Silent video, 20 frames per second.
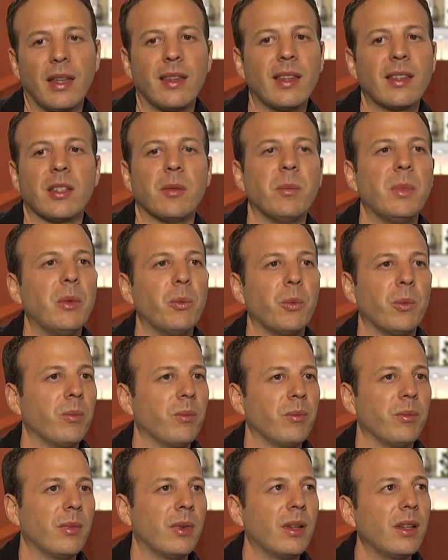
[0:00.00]
That doesn't
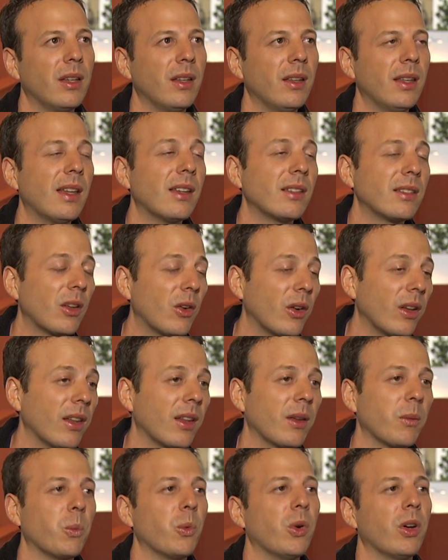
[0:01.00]
mean necessarily
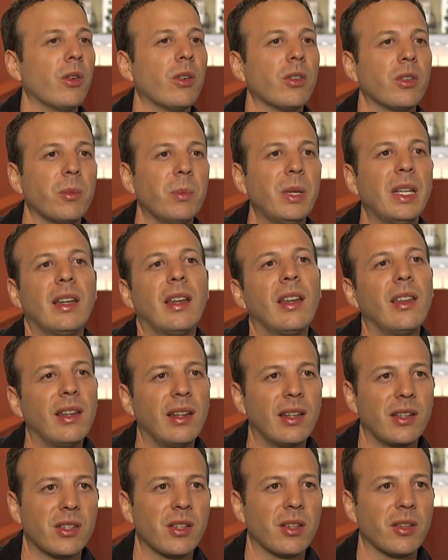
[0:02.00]
that we're going to be
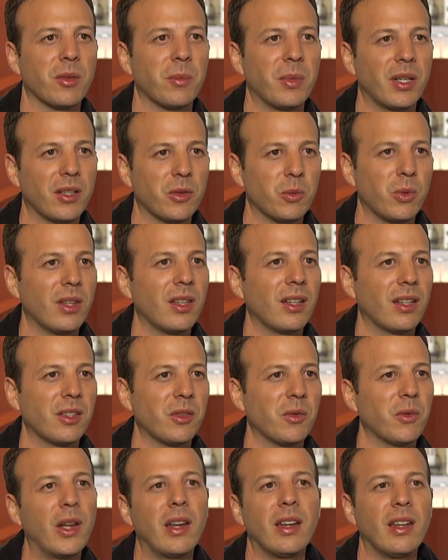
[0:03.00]
killing each other because we think
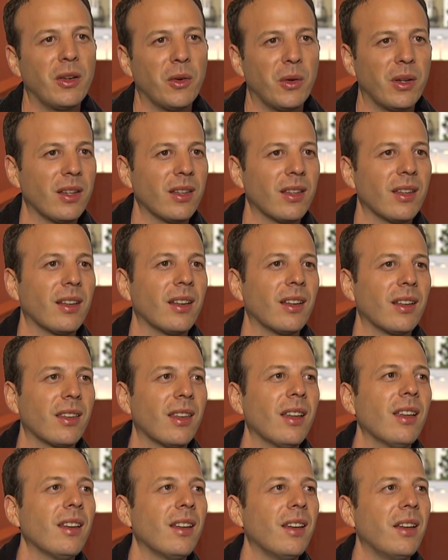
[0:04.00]
it's funny or anything
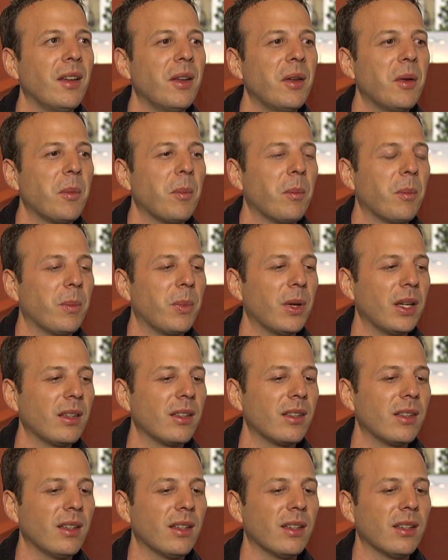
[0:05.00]
like that.
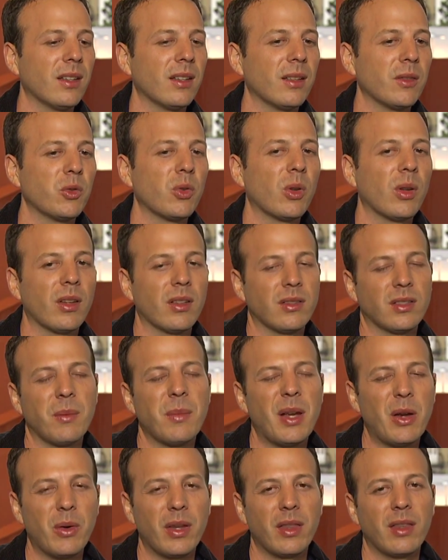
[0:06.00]
But so
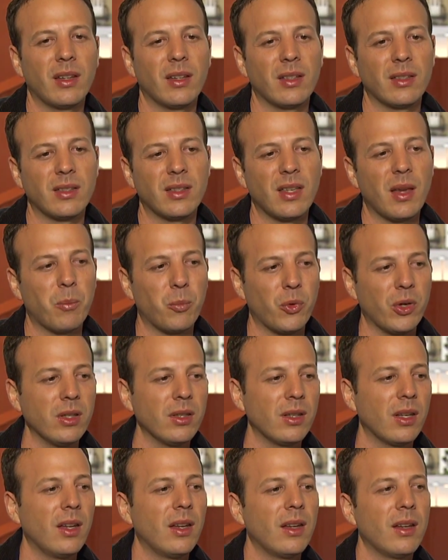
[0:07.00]
somehow I think it's
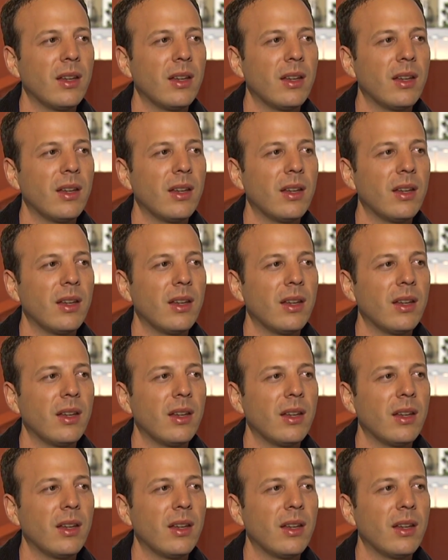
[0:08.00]
separate.